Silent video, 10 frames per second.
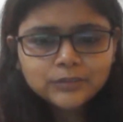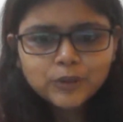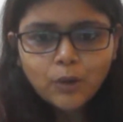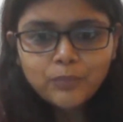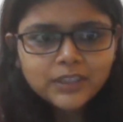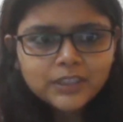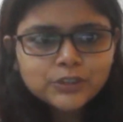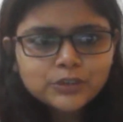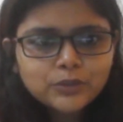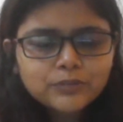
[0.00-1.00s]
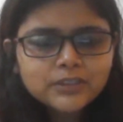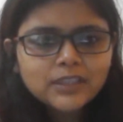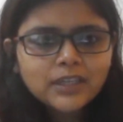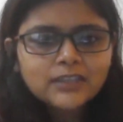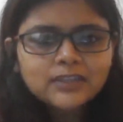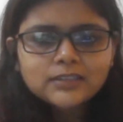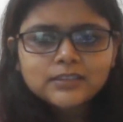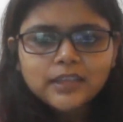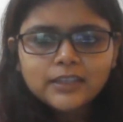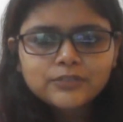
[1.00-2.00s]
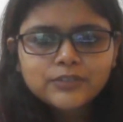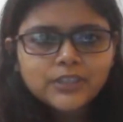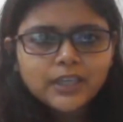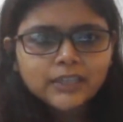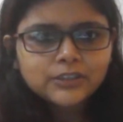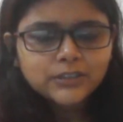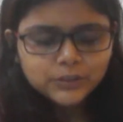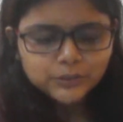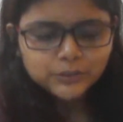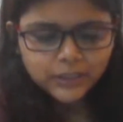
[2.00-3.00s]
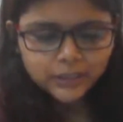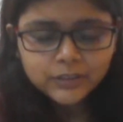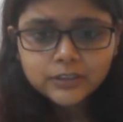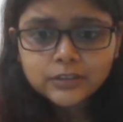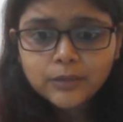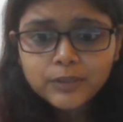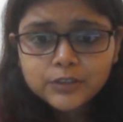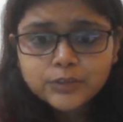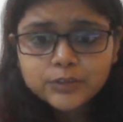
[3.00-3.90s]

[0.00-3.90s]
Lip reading: combination of this art and science, which actually you gave this. I mean,